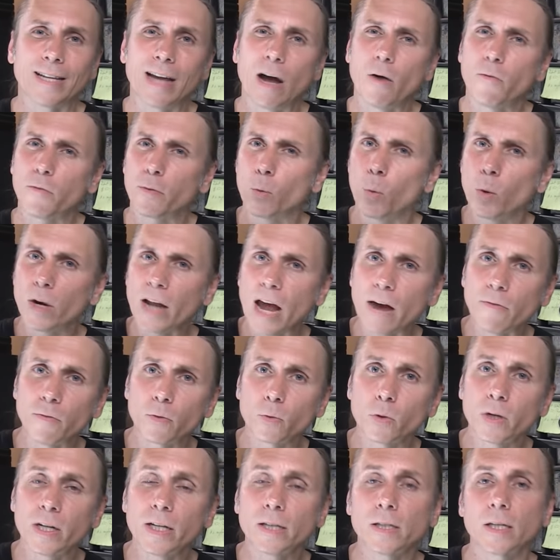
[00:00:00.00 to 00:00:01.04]
Now, for whatever
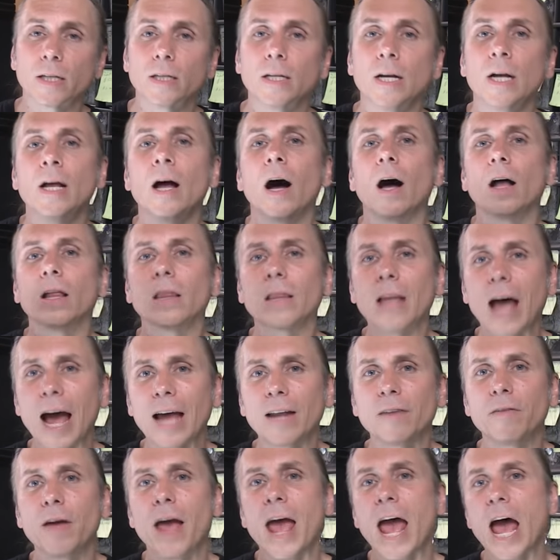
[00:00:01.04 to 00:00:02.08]
reason, a
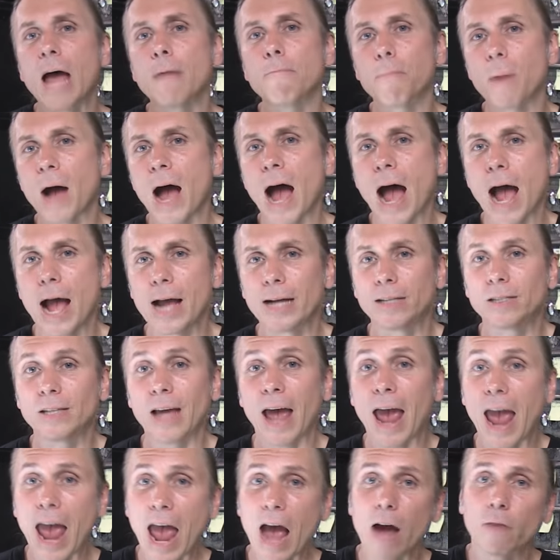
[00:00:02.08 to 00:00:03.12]
lot of het pieds
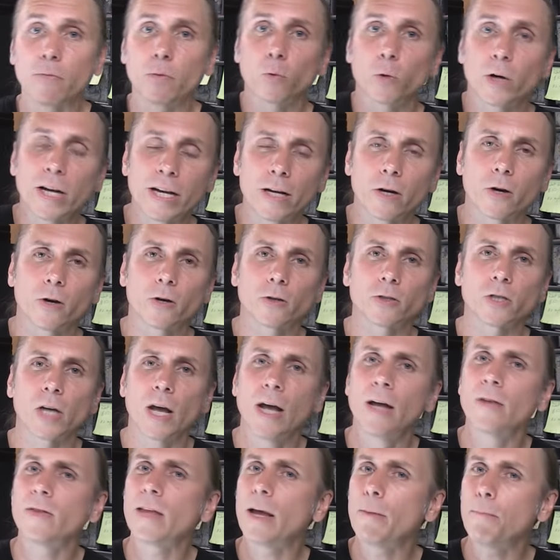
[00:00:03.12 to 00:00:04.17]
have ringers
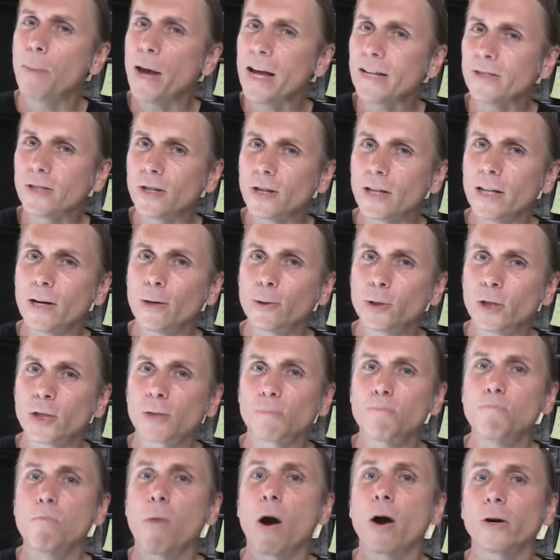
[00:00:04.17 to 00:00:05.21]
that basically are just
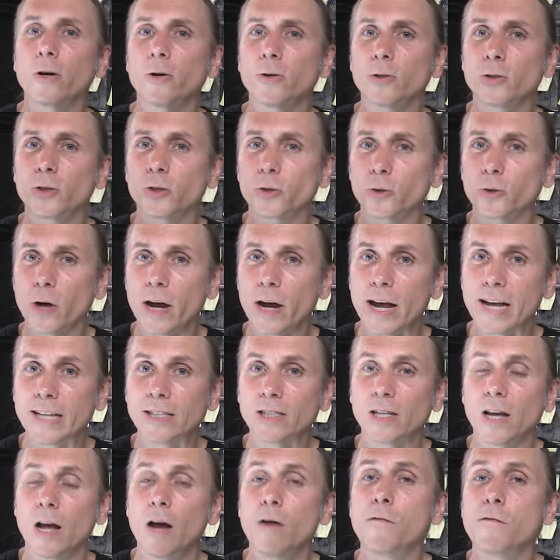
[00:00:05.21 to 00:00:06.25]
marker traits
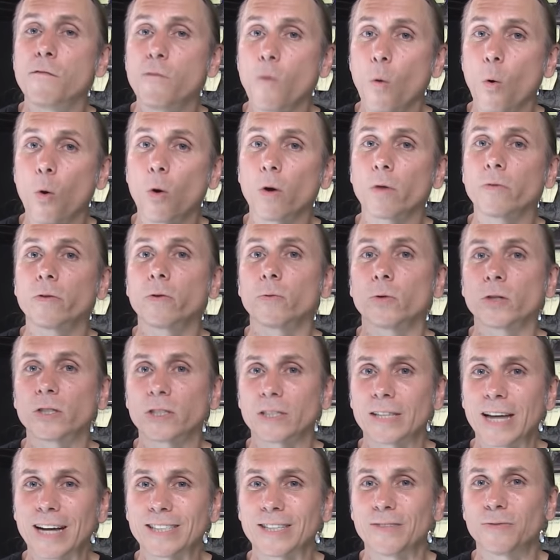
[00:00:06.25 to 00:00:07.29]
for the
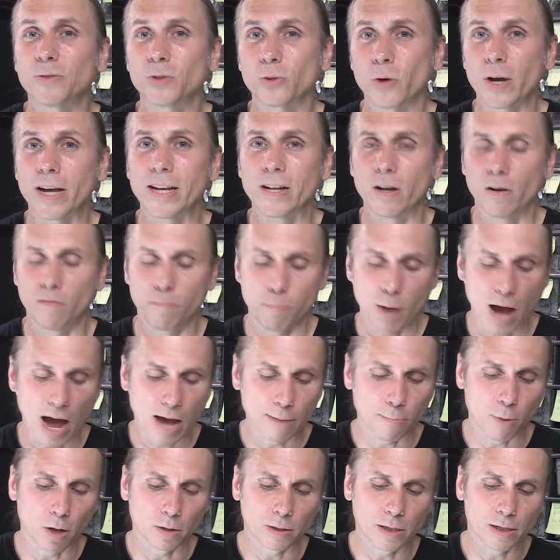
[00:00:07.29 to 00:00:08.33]
recessive trait of
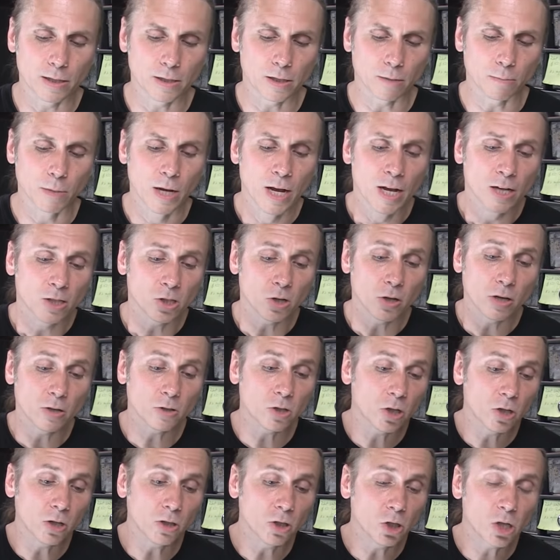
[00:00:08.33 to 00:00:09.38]
piebaldism. So there's a
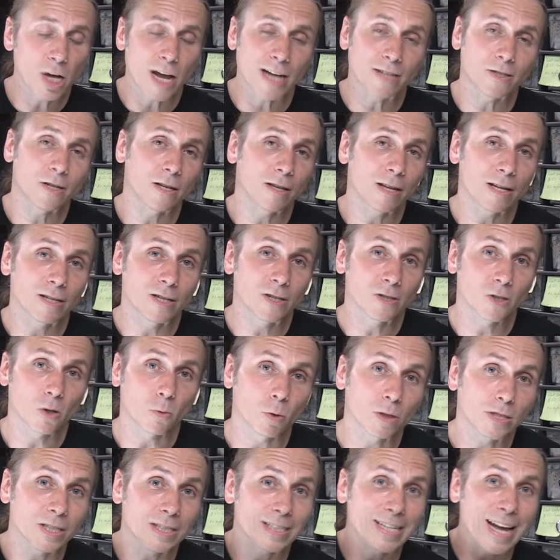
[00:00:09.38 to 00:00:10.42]
good chance that this is a
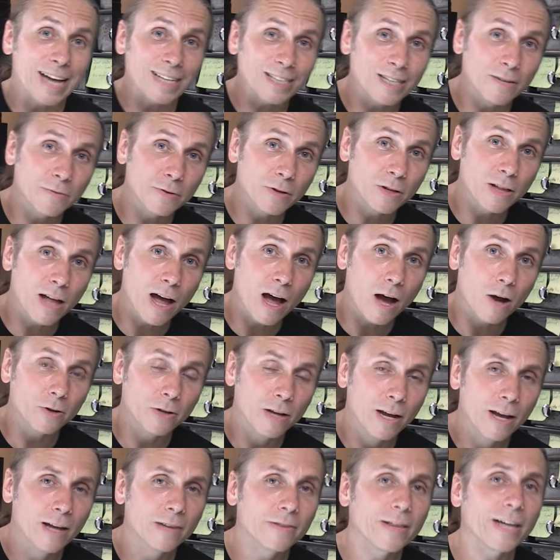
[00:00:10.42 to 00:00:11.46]
recessive clown
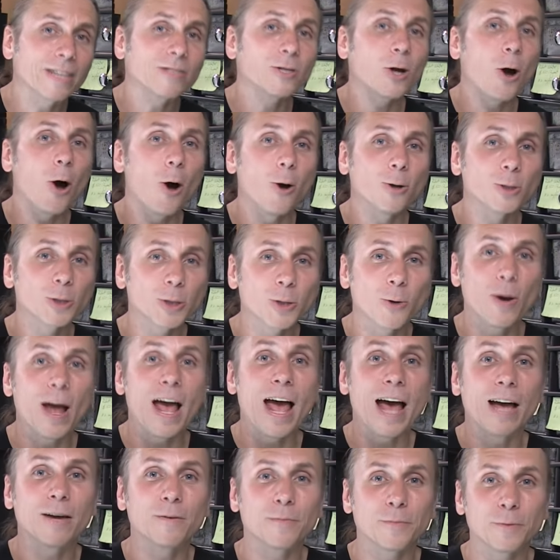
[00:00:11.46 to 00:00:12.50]
that's also
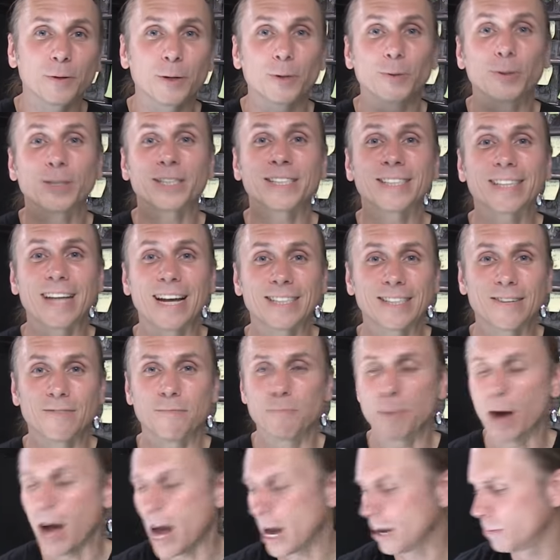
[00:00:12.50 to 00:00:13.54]
het for a recessive
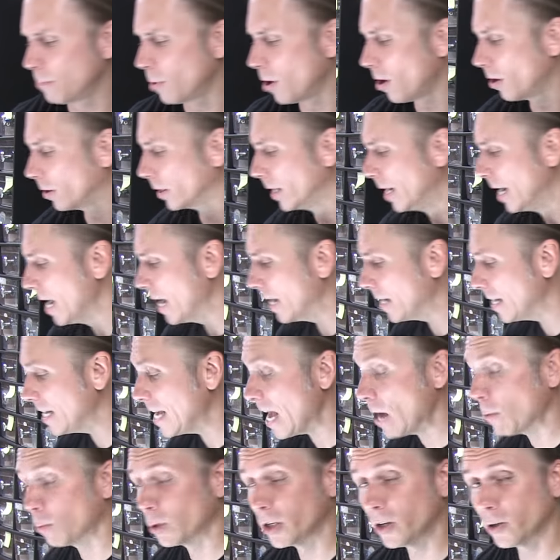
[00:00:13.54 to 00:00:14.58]
piebald. And
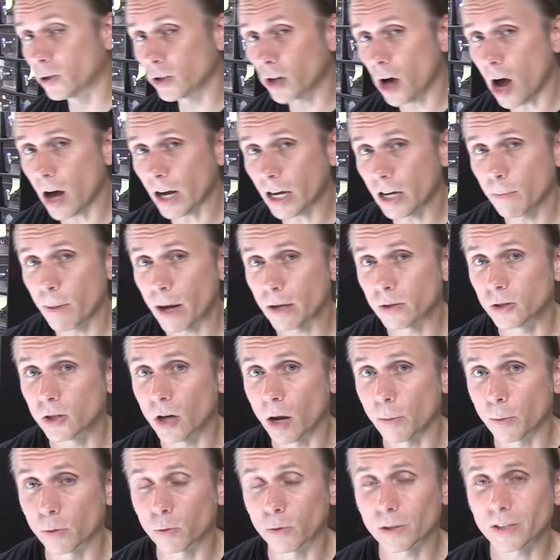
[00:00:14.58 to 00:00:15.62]
again, when you're talking about
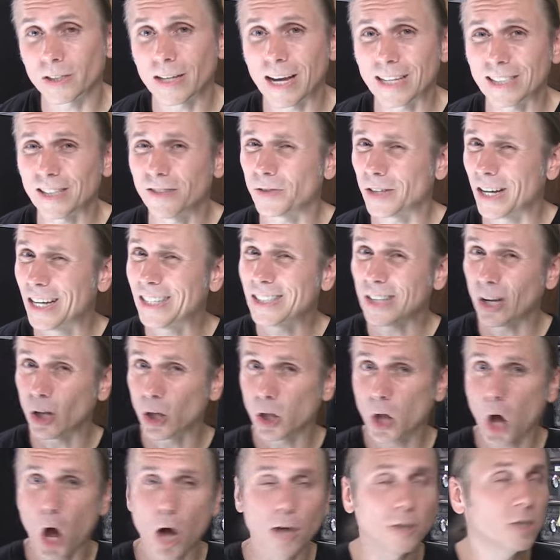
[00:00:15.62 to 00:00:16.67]
double recessives, it's a
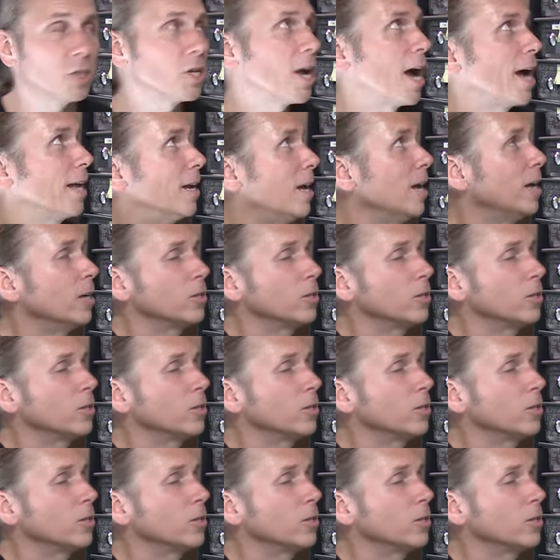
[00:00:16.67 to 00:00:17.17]
long shot.